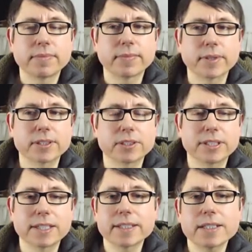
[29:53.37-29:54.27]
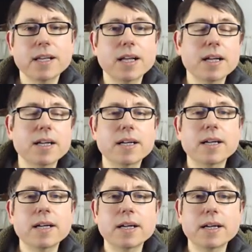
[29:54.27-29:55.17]
Did you hear that?
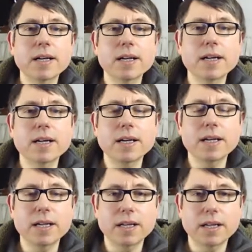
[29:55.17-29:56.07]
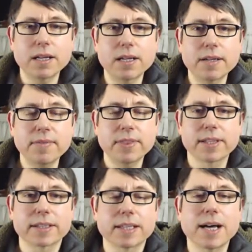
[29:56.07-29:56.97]
Ah,
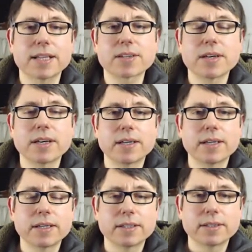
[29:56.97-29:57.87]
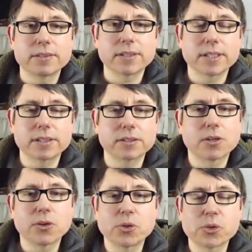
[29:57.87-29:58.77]
like that. Right, and the
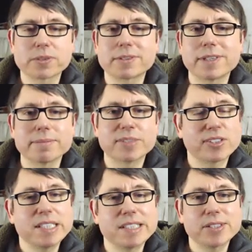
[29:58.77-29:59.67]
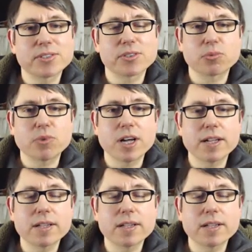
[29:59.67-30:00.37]
chords were quite mysterious as well.